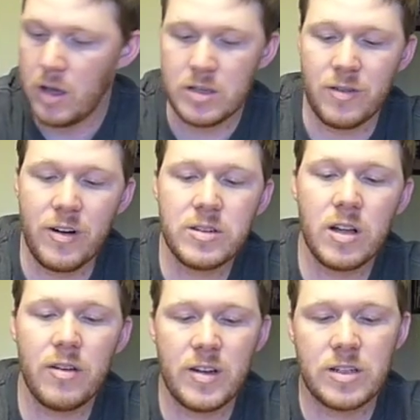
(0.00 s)
So first
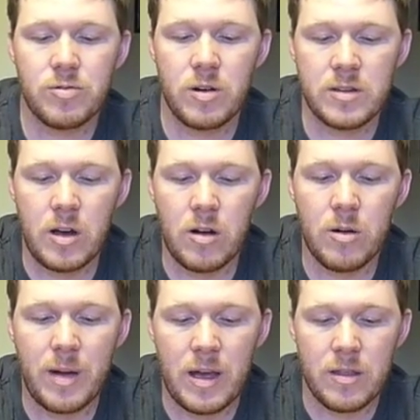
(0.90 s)
off, I just want to talk
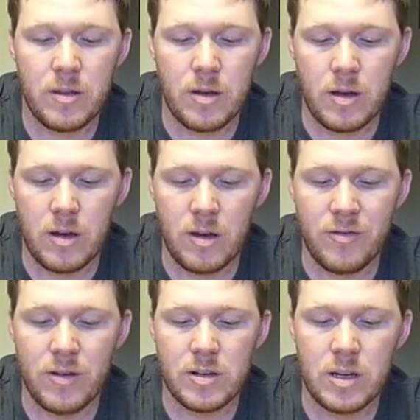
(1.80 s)
about the
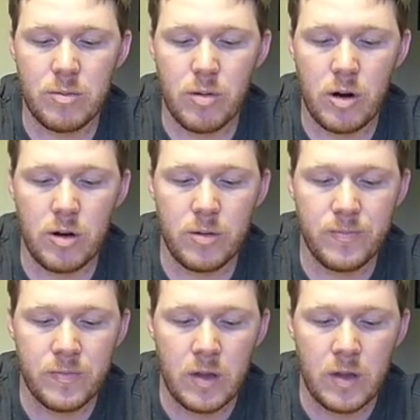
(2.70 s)
Frontier Pro.